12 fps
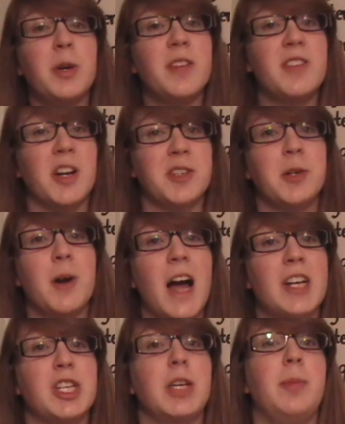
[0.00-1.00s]
story of Doctor Who
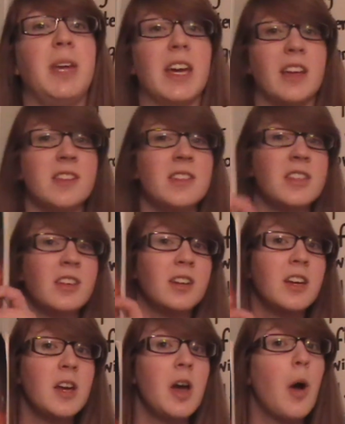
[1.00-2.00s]
actually begins
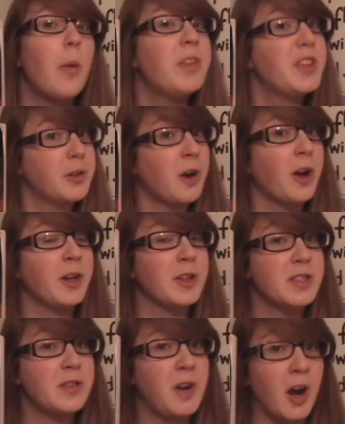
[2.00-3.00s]
with the
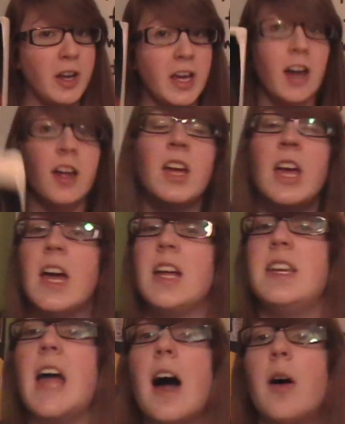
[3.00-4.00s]
Chronicles of Narnia.
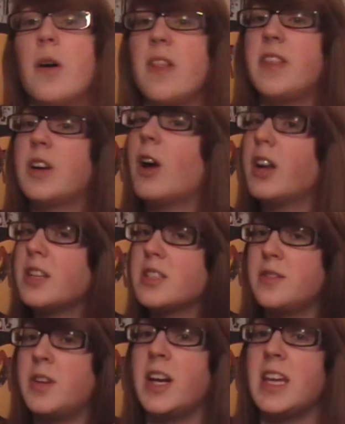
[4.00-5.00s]
Now, the
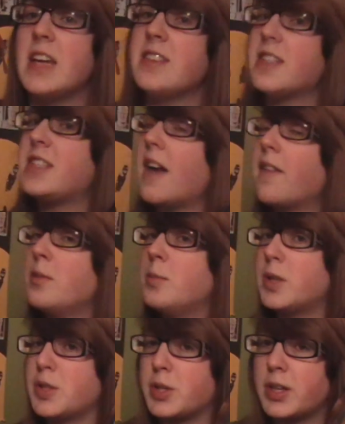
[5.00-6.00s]
Chronicles of Narnia is a 7-book